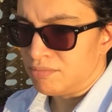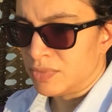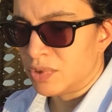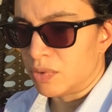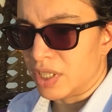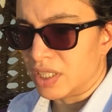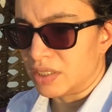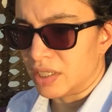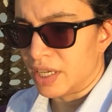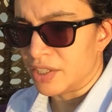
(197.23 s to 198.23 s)

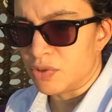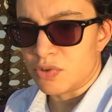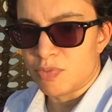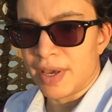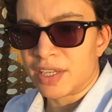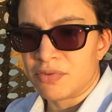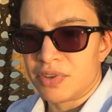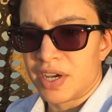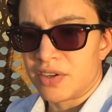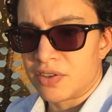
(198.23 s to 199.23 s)
well, I use
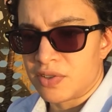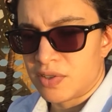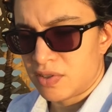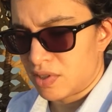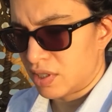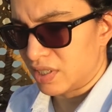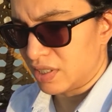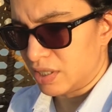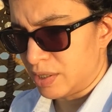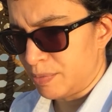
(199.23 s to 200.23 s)
magnifiers.
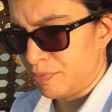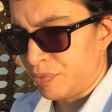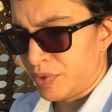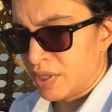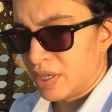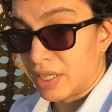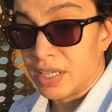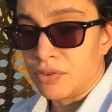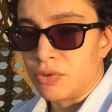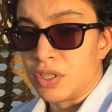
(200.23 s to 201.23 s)
I
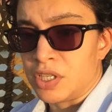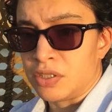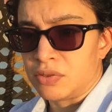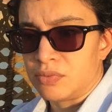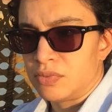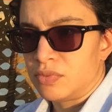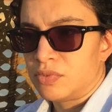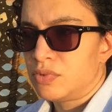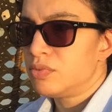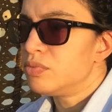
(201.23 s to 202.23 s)
can't really
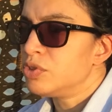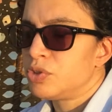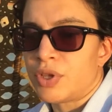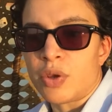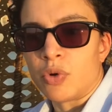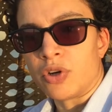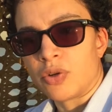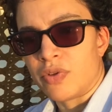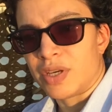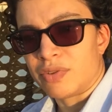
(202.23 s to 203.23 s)
do any work
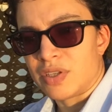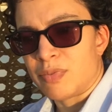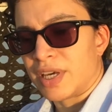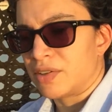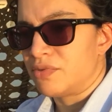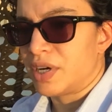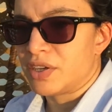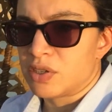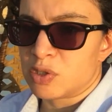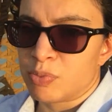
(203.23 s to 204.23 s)
without these
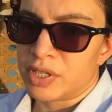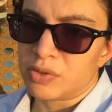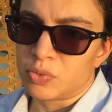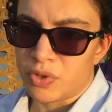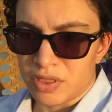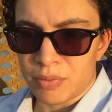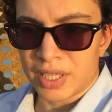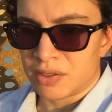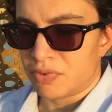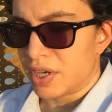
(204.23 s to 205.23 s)
magnifiers, but with the
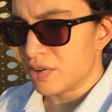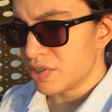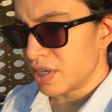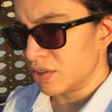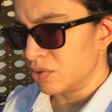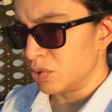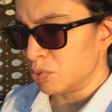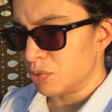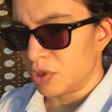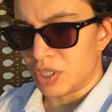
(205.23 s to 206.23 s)
magnifiers, I can do a
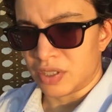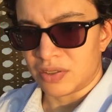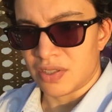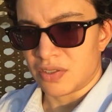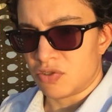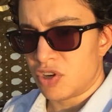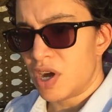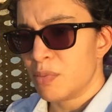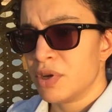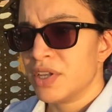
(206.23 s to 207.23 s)
pretty decent
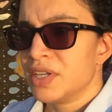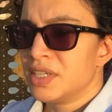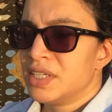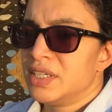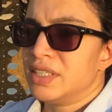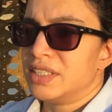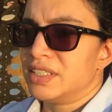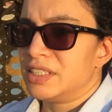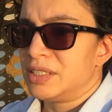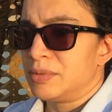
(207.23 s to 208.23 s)
job.
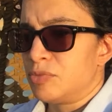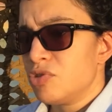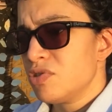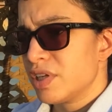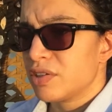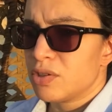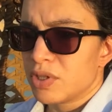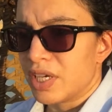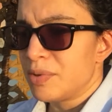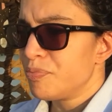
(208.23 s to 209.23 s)
So she's like,
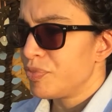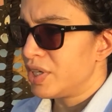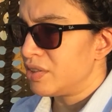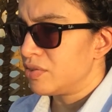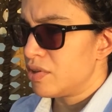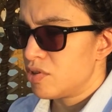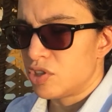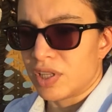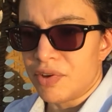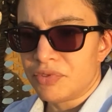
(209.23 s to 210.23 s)
okay, and she
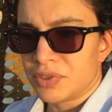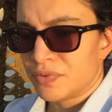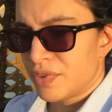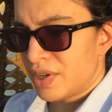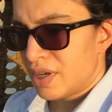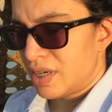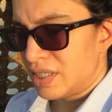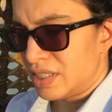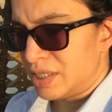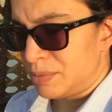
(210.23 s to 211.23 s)
left.
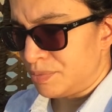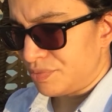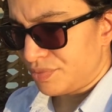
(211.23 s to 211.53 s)
Um,